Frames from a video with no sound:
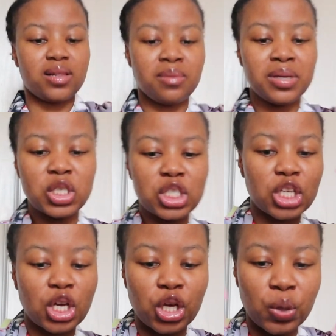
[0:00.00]
Let me just
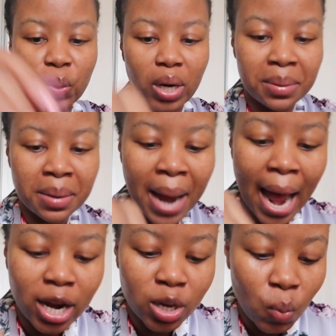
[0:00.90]
secure them in the
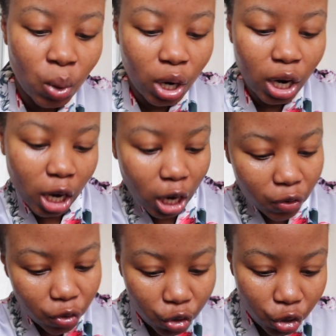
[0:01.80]
bag and
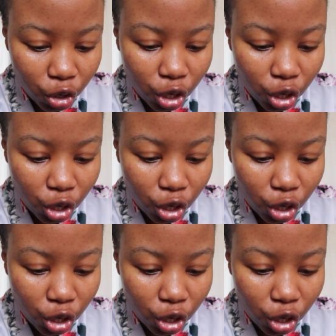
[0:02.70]
whatever.